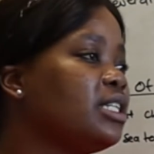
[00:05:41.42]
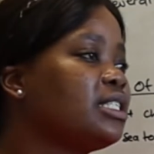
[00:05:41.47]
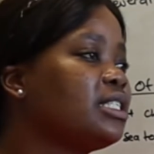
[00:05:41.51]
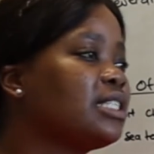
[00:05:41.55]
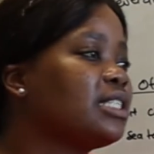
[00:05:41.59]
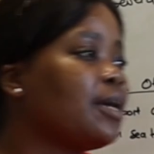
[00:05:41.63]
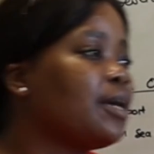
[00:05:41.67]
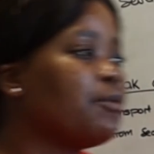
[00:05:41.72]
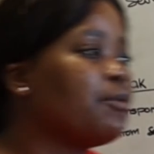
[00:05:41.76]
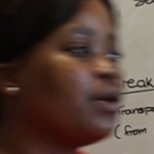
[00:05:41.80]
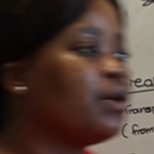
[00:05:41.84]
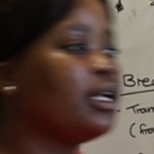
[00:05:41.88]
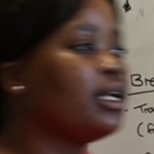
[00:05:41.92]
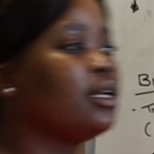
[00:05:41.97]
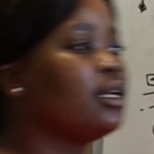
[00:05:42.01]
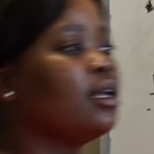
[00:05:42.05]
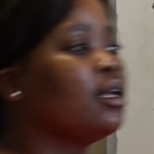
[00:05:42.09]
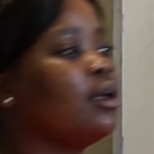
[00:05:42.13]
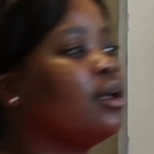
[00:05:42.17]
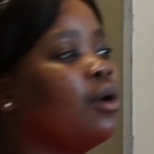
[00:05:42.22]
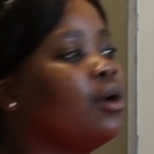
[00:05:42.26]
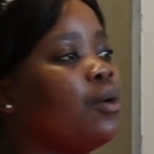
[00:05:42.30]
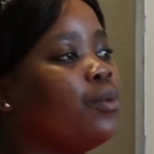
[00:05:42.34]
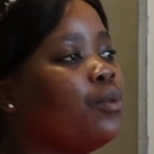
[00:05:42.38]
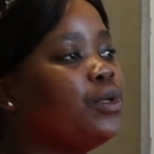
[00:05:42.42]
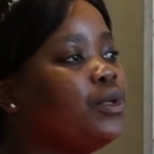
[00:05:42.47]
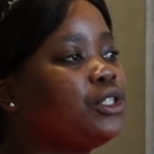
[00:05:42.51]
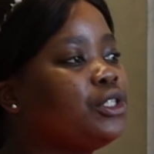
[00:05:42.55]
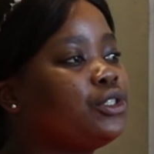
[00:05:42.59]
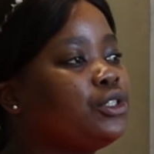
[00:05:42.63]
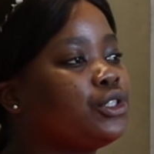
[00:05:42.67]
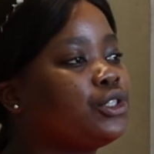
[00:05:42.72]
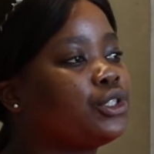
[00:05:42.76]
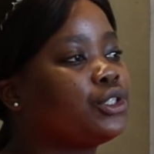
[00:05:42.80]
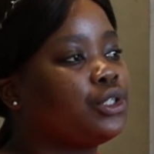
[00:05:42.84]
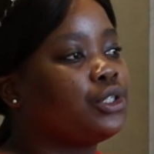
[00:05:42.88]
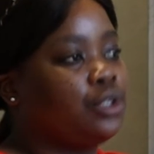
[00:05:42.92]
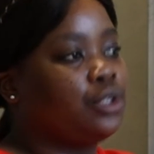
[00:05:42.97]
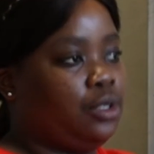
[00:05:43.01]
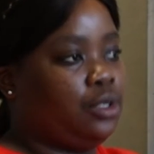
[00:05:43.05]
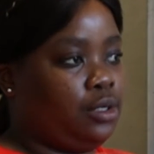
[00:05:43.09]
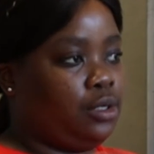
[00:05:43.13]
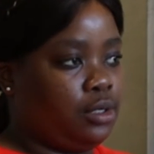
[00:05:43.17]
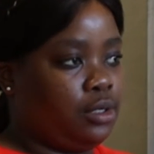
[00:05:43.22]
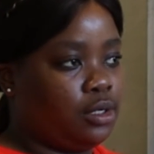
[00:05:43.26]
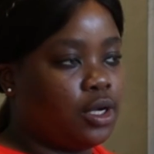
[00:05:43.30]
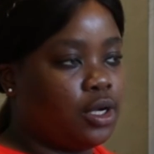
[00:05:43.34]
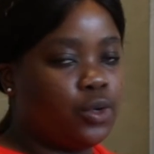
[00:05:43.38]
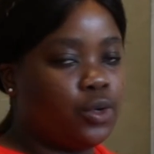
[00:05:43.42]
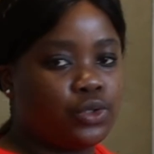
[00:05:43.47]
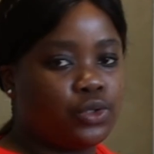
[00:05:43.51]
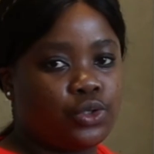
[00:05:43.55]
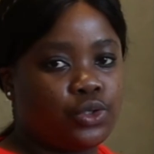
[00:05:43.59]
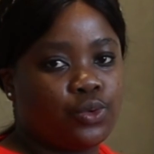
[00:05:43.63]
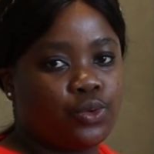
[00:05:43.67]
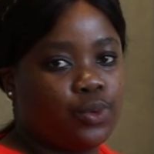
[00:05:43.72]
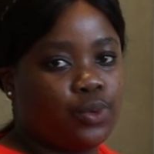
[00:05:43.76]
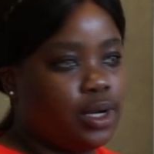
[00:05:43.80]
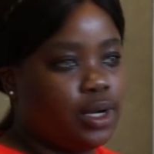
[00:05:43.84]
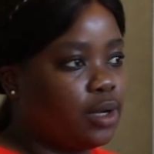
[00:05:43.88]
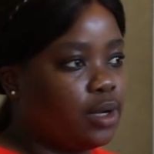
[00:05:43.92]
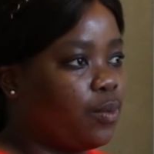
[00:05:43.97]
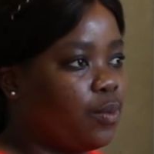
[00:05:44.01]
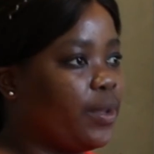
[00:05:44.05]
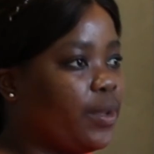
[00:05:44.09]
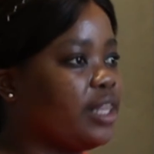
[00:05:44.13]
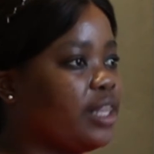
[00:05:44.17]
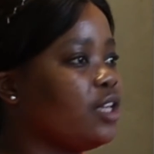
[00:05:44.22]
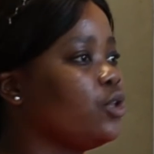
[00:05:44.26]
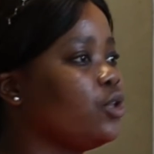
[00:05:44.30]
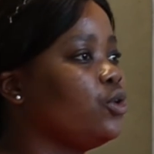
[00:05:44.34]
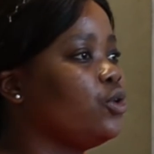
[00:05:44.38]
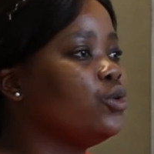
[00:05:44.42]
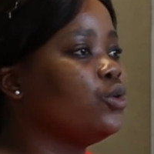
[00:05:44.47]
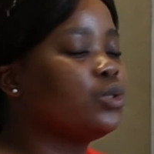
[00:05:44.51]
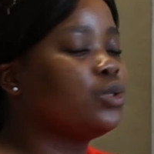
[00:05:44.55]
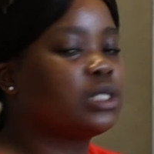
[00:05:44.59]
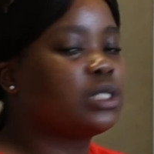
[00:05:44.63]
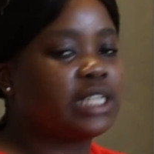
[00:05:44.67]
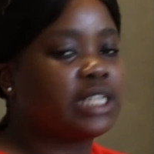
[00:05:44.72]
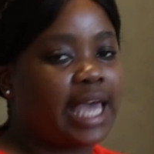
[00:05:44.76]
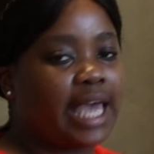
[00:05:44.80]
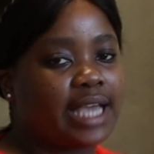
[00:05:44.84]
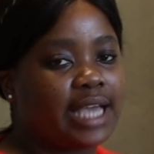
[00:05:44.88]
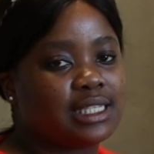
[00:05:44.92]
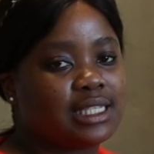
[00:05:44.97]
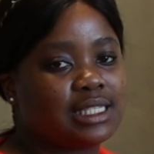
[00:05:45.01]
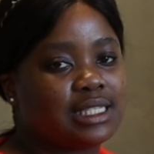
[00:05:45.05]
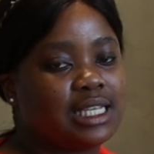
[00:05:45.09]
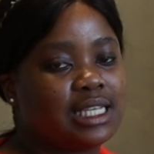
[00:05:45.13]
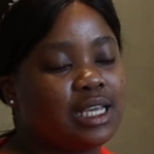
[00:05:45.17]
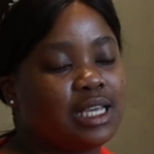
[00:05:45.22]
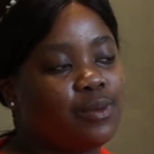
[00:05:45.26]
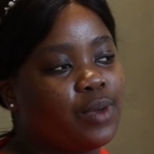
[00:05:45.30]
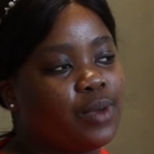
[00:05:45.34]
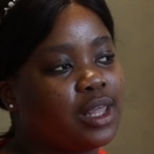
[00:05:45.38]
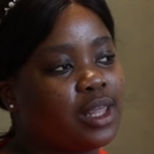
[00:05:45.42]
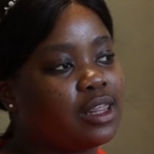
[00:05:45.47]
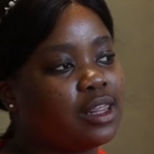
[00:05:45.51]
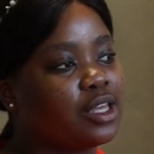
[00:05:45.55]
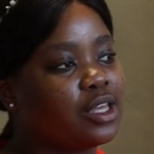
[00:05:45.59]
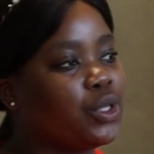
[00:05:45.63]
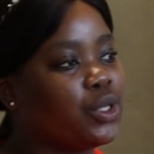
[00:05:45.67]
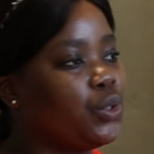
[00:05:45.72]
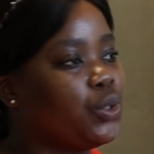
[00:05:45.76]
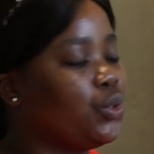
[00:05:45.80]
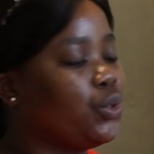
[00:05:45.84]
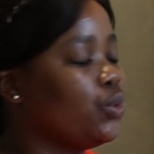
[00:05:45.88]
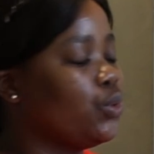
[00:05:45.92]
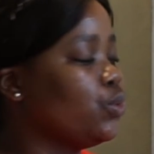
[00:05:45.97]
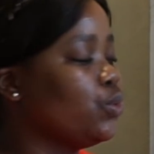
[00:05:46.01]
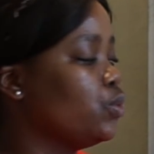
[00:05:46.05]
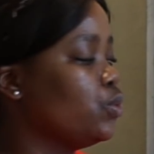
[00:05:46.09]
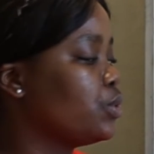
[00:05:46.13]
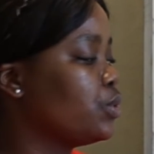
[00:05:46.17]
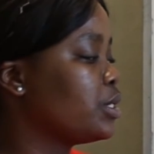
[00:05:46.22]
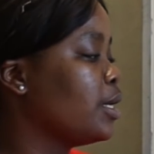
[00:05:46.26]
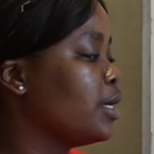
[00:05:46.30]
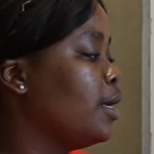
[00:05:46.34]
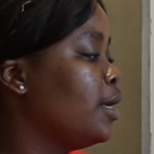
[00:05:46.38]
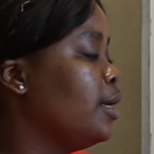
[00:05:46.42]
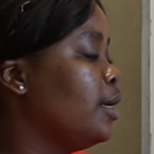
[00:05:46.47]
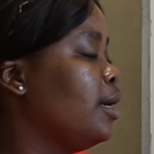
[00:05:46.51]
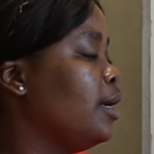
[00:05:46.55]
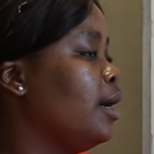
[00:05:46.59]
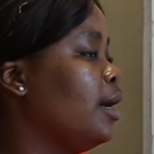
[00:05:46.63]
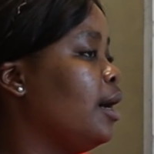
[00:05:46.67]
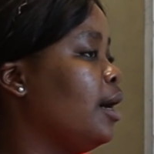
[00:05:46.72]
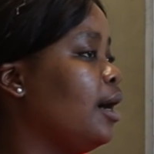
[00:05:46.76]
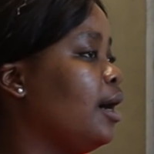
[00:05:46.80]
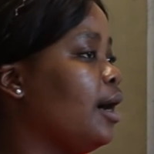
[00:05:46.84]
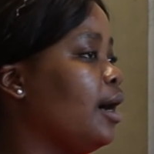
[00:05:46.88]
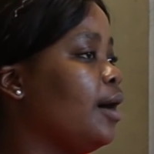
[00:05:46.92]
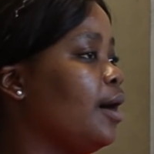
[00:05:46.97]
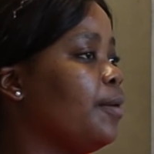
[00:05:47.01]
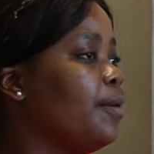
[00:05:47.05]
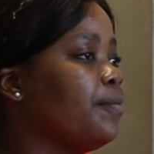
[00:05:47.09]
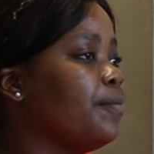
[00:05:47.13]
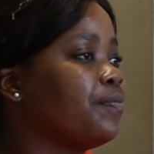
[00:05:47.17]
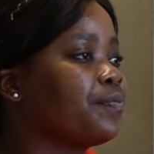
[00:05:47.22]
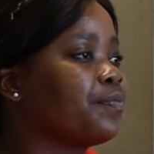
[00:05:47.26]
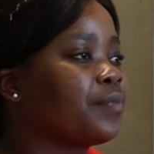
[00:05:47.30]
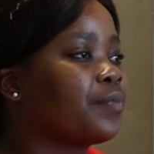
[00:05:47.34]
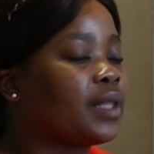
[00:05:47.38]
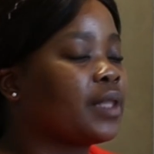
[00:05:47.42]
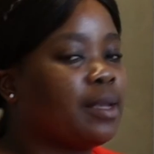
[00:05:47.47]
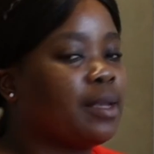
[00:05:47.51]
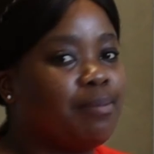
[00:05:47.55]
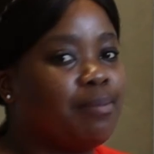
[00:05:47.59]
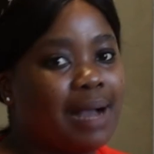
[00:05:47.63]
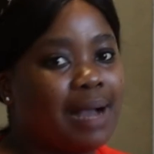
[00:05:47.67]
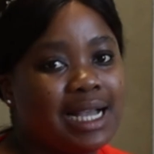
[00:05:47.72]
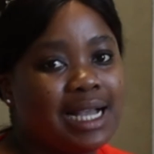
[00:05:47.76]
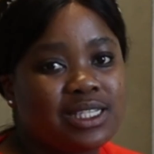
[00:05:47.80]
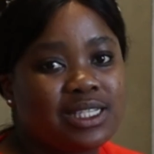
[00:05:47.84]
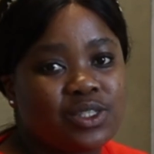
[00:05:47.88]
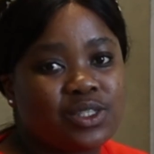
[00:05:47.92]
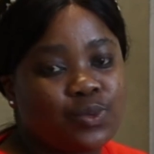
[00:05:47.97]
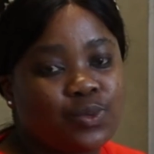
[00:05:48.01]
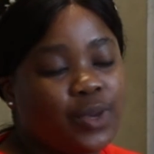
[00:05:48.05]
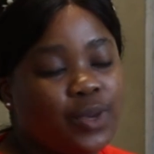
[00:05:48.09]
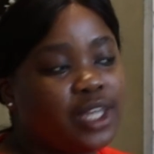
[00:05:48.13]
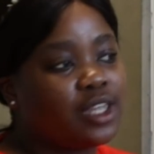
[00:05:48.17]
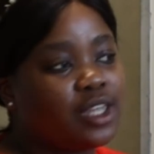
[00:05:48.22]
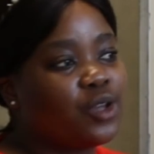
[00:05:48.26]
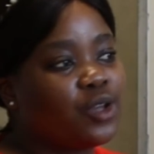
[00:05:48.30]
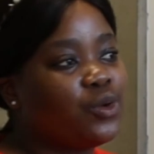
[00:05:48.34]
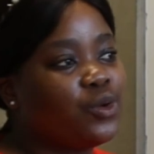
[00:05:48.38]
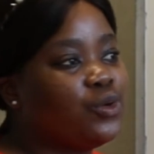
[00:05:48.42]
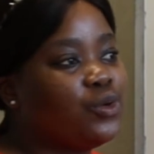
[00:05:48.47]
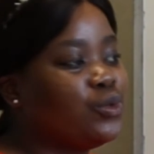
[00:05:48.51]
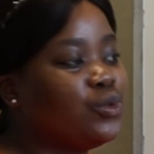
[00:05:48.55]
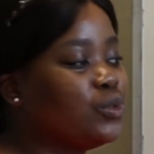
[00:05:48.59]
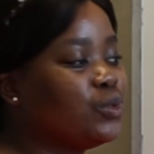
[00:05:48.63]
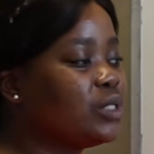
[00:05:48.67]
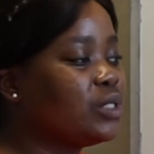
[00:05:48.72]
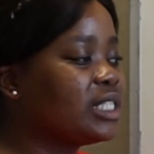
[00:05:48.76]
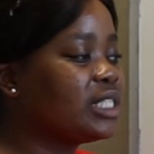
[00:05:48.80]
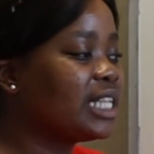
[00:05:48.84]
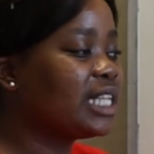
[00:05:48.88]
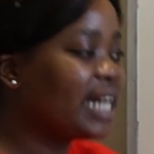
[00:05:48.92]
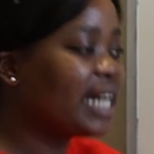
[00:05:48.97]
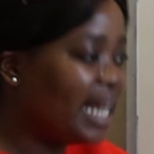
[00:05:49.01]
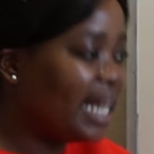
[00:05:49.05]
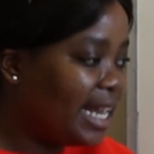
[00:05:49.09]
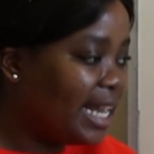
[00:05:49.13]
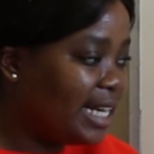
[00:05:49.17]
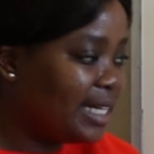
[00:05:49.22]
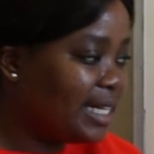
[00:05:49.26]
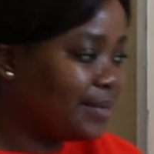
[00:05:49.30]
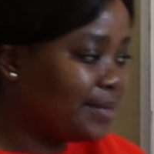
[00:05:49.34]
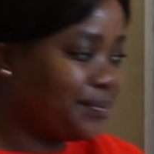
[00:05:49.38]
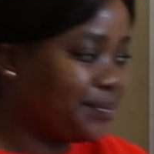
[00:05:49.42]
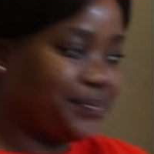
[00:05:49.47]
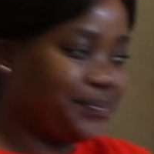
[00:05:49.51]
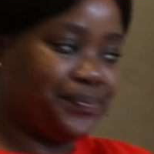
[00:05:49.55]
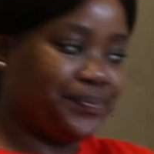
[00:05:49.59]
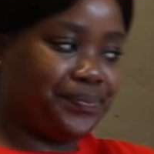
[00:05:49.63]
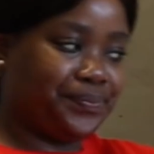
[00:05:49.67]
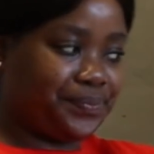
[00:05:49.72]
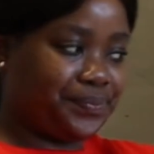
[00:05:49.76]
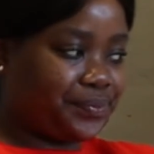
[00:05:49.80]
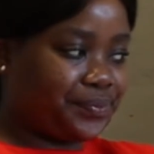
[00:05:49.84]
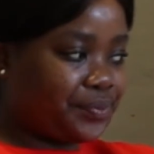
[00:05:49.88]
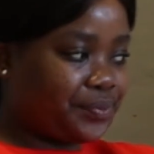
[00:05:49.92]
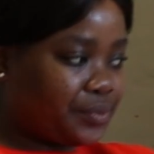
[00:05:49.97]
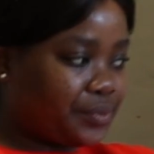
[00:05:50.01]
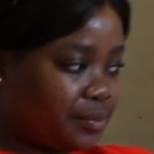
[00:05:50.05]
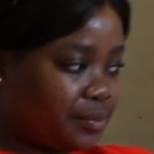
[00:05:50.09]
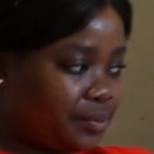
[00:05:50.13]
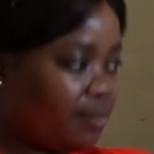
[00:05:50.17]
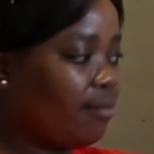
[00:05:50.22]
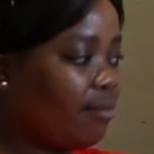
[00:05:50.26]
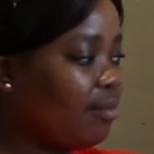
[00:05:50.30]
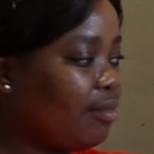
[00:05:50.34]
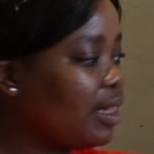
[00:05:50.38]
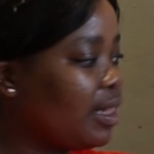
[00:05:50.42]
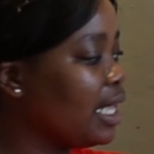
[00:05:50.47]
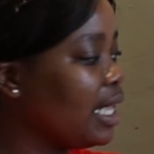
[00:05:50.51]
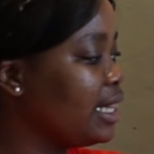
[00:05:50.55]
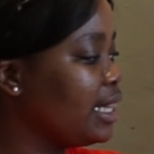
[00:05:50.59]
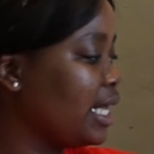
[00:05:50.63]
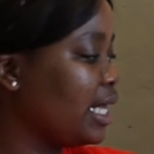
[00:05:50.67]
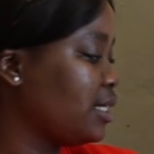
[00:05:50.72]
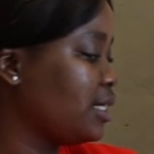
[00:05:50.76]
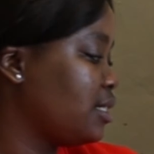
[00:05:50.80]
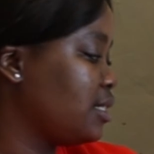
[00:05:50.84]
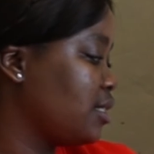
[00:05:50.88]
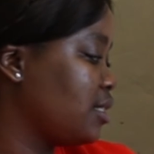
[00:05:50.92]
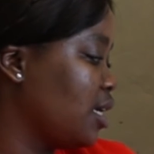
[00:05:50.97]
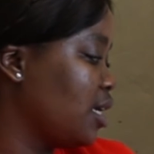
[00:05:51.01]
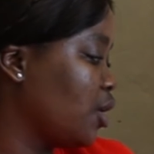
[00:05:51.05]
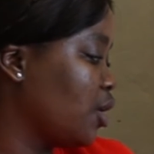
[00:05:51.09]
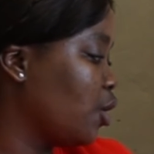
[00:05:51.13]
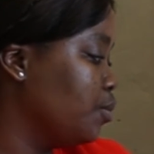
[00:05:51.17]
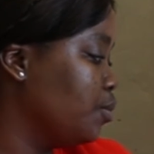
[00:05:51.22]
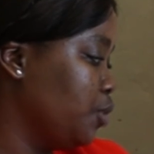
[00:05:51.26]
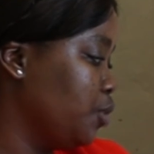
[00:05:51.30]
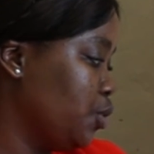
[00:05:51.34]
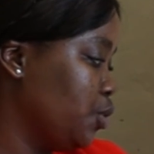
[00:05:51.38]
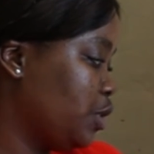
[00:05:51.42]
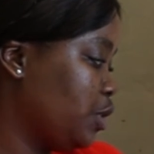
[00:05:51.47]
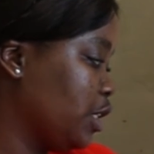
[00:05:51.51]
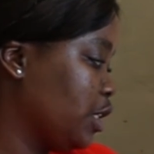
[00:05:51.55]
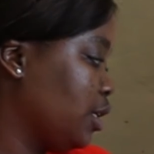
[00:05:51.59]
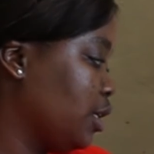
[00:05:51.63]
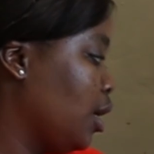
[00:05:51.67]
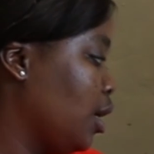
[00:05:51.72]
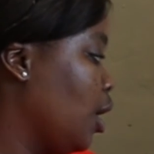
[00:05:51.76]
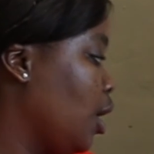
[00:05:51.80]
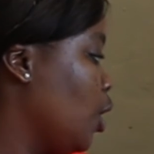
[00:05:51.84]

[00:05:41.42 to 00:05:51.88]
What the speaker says: is someone which goes to work, whether you use taxi, whether you use bus, whether you use train, that's a commuter.